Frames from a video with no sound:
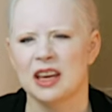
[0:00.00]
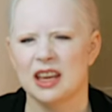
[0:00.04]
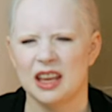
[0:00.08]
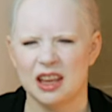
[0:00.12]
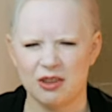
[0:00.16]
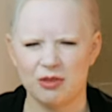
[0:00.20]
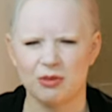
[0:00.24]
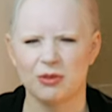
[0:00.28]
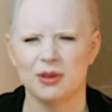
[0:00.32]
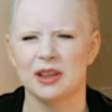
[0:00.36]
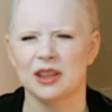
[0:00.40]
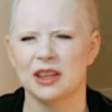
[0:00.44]

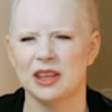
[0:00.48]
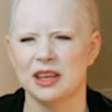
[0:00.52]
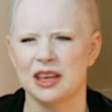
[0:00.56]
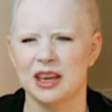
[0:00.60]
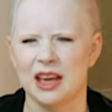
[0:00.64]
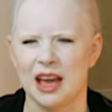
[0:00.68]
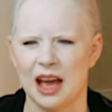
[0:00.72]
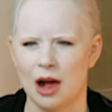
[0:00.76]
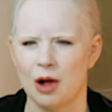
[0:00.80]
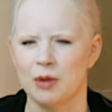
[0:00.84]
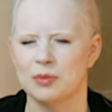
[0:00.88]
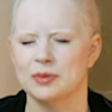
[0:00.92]
it really
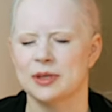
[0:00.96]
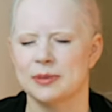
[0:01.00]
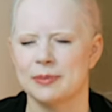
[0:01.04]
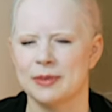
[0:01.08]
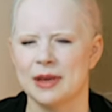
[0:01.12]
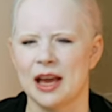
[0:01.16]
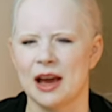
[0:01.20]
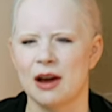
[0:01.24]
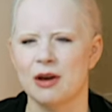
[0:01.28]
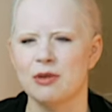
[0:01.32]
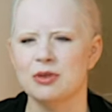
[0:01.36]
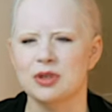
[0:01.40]
helps
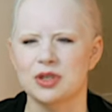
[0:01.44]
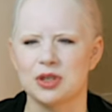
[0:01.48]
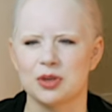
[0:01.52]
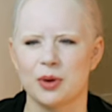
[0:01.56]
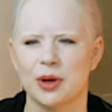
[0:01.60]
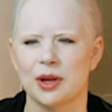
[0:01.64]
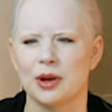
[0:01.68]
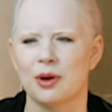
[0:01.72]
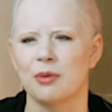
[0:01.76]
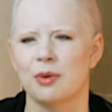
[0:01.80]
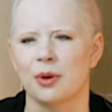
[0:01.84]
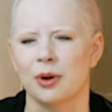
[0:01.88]
me out so
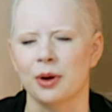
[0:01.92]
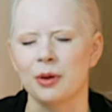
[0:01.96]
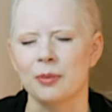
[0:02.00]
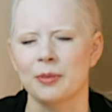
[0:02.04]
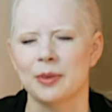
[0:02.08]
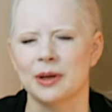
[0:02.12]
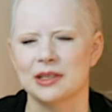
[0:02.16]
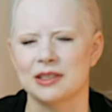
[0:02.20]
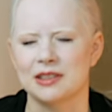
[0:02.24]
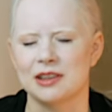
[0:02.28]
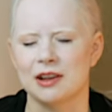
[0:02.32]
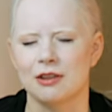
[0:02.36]
I don't hurt
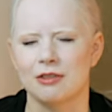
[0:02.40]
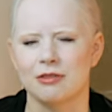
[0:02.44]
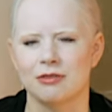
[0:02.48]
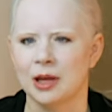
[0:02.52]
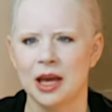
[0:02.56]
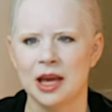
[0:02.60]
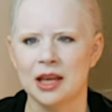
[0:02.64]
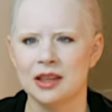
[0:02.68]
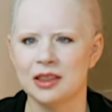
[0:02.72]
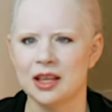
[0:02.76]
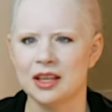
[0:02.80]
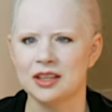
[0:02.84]
myself.
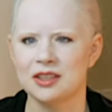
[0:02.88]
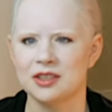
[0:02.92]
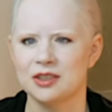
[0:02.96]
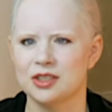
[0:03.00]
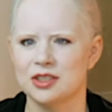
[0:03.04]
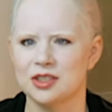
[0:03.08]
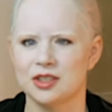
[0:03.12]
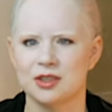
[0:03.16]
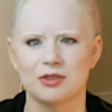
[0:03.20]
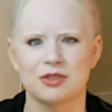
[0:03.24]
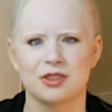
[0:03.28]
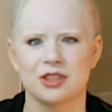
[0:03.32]
And
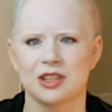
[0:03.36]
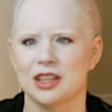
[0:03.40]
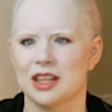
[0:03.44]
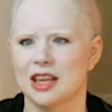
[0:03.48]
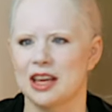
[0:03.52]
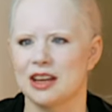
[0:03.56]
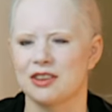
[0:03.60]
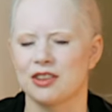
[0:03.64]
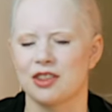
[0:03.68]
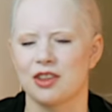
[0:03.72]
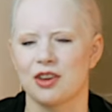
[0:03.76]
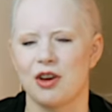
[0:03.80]
that's usually the
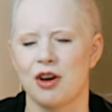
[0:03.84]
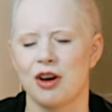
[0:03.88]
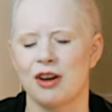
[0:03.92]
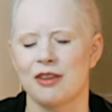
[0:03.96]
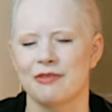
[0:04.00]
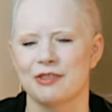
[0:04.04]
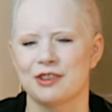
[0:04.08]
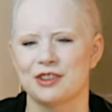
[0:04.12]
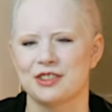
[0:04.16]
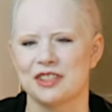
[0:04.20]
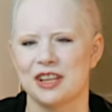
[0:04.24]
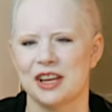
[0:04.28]
end of the
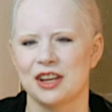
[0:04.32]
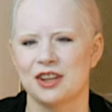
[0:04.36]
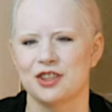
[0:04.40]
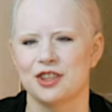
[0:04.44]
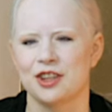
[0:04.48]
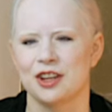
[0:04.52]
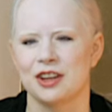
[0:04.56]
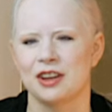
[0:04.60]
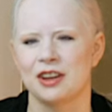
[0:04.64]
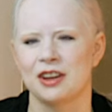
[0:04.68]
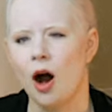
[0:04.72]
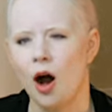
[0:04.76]

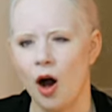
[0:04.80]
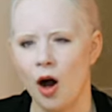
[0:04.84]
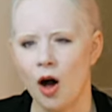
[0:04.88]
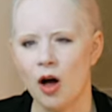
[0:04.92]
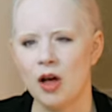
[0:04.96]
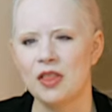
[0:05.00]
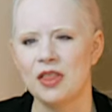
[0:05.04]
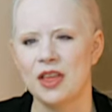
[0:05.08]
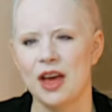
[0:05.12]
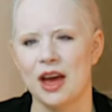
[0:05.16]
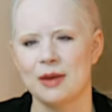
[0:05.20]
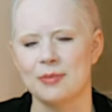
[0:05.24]
conversation.
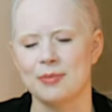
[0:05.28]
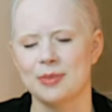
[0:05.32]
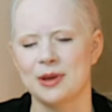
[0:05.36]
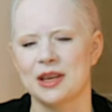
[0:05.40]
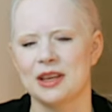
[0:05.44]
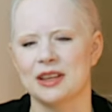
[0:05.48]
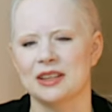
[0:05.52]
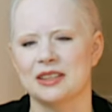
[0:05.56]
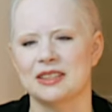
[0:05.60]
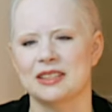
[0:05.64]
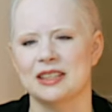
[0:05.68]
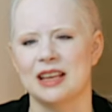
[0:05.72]
All that
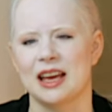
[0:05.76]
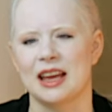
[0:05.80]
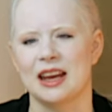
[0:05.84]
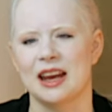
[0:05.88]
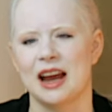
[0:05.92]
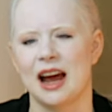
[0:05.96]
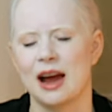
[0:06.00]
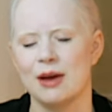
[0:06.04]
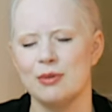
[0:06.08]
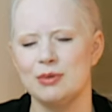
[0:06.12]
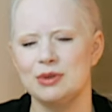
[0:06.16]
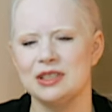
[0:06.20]
being said,
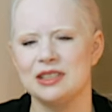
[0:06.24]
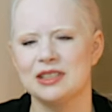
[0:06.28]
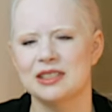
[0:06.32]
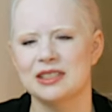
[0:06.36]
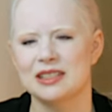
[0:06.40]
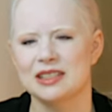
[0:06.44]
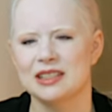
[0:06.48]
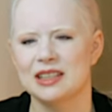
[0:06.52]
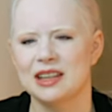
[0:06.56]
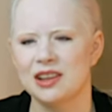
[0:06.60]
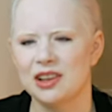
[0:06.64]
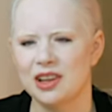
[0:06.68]
I was
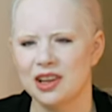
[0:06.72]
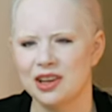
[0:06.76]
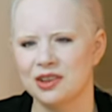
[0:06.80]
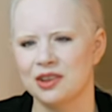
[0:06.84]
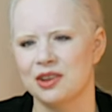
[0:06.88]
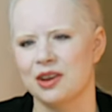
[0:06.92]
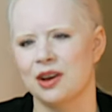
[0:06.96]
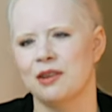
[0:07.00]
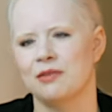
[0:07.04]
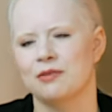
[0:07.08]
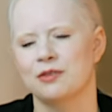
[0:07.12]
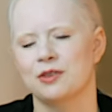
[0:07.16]
still
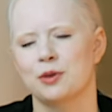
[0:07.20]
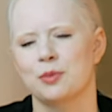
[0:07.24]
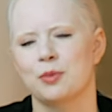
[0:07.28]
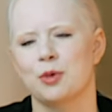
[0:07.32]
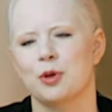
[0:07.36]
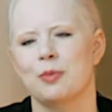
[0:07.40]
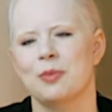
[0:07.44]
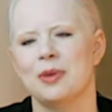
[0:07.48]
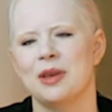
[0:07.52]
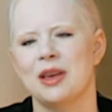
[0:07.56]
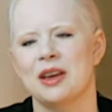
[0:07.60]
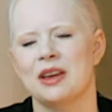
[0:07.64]

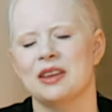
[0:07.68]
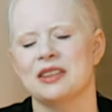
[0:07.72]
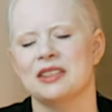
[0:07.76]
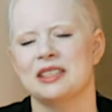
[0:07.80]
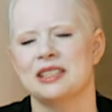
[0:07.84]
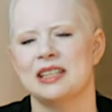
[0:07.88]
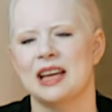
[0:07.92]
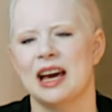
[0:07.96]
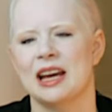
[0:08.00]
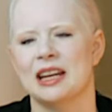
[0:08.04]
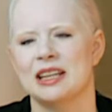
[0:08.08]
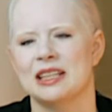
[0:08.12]
uncomfortable being a
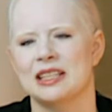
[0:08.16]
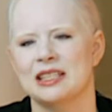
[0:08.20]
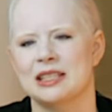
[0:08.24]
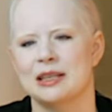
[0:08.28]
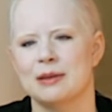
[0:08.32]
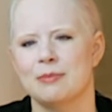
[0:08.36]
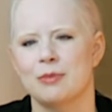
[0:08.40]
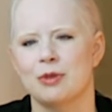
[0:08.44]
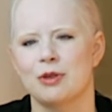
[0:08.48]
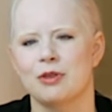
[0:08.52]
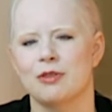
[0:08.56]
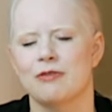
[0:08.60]
status
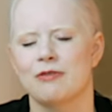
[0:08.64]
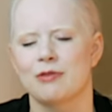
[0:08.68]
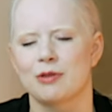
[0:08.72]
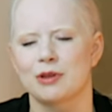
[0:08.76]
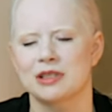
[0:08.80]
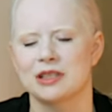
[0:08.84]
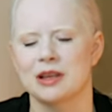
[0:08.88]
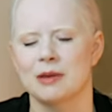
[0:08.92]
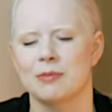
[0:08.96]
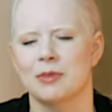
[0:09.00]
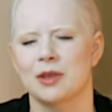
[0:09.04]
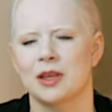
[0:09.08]
symbol for
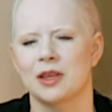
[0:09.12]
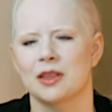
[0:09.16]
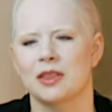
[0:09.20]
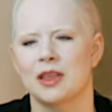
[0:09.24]
something